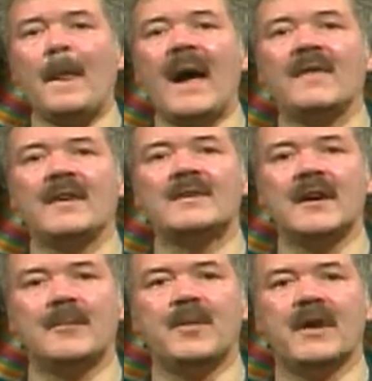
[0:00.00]
And the
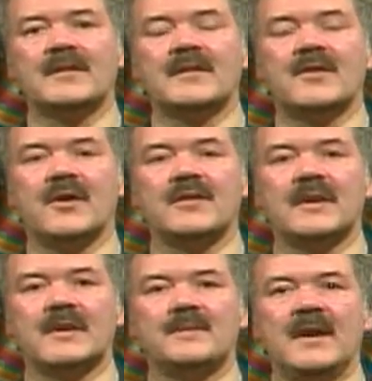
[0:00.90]
entire process, of course,
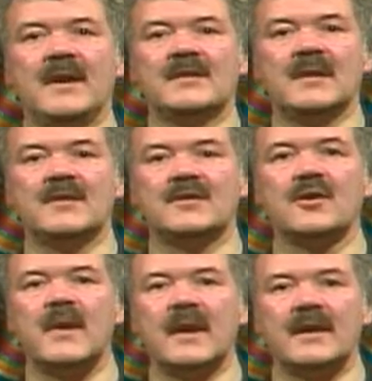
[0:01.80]
is
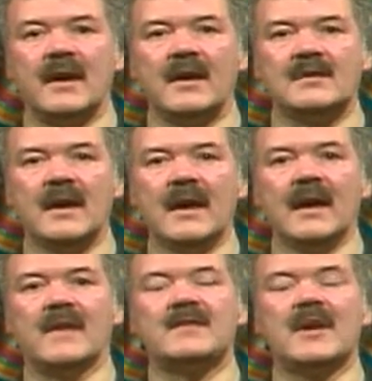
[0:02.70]
so mechanized
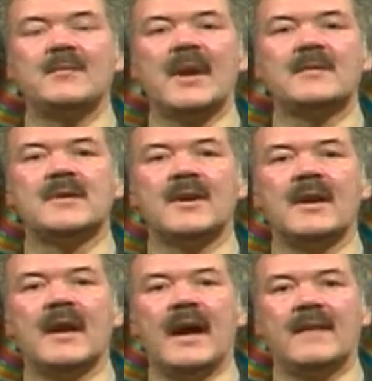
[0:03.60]
that sometimes
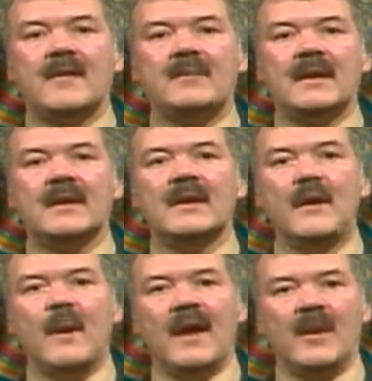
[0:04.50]
looking at the mill
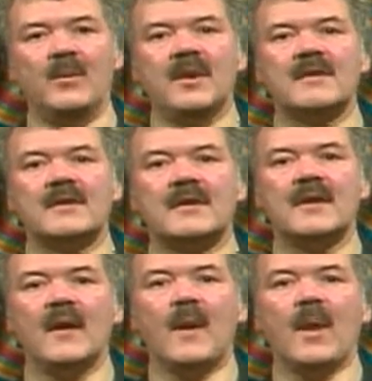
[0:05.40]
in
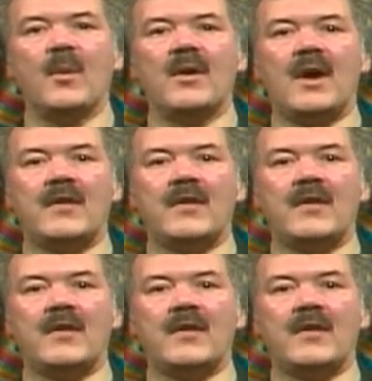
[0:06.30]
Windsor, we're